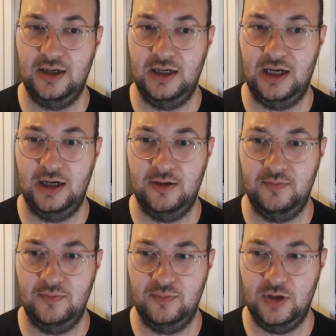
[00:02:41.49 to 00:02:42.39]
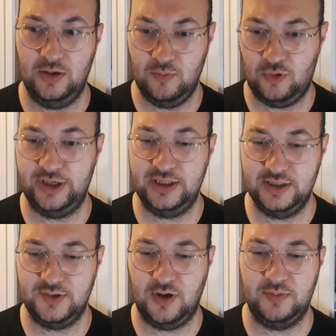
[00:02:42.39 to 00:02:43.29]
and what he
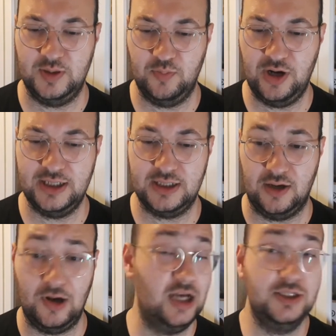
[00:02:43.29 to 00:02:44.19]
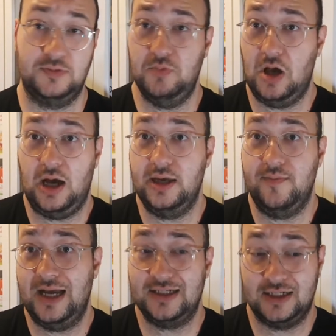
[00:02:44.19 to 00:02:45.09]
describes in Presto, as I
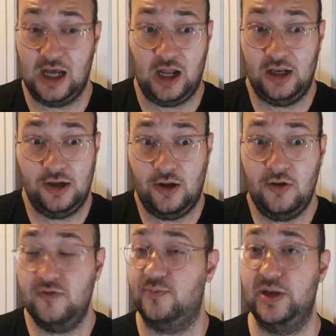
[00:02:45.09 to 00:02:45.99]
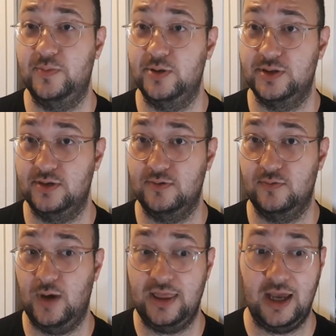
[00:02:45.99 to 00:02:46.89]
imagine a lot of people do
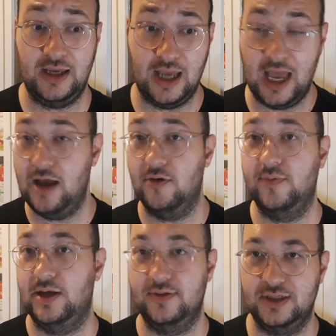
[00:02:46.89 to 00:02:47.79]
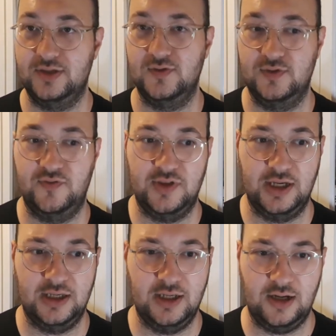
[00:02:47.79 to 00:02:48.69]
when they hear about this sort of
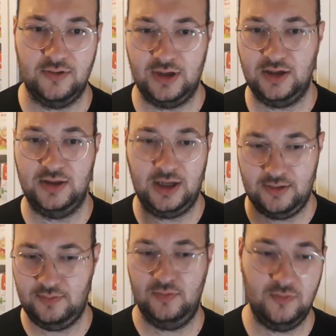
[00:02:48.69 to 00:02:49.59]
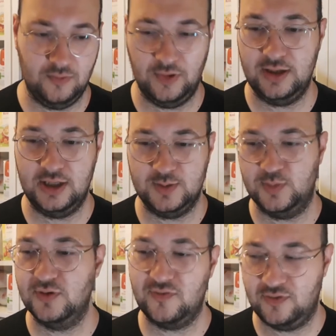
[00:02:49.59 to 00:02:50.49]
thing. You know, they read this
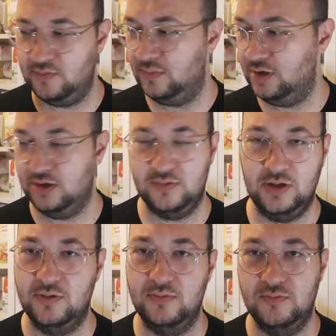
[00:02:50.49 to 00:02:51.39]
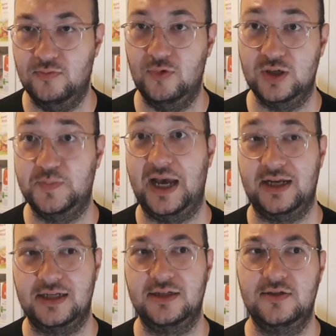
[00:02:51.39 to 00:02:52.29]
book from a
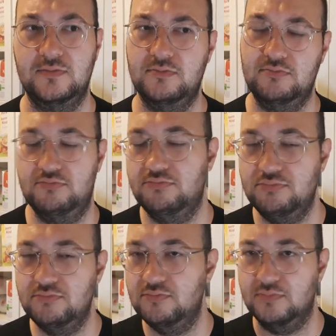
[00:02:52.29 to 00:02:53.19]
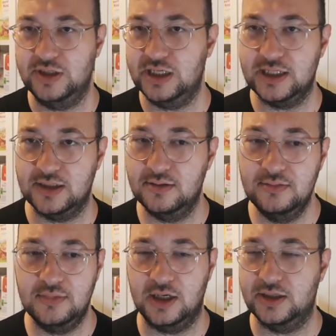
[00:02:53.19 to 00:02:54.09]
respected magician
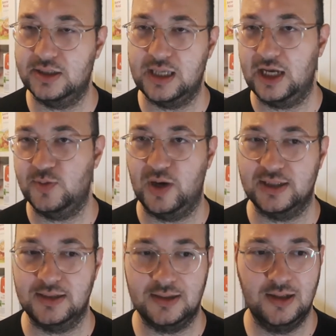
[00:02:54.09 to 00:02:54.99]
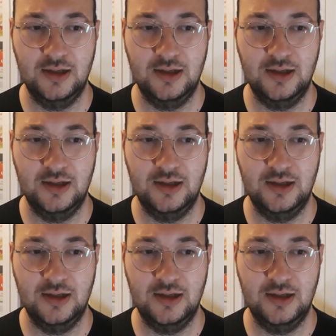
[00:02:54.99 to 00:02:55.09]
and stage presence,